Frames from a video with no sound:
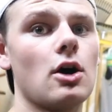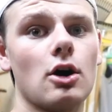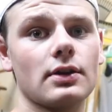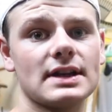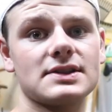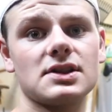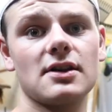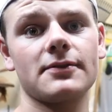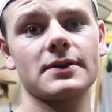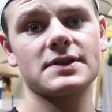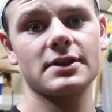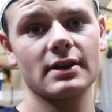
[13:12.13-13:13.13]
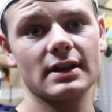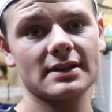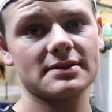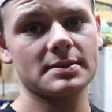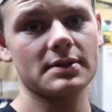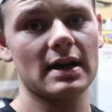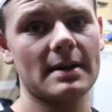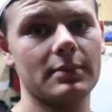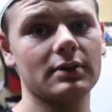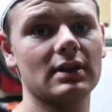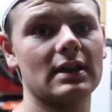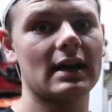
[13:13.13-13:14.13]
all that stuff, consider hitting that subscribe button,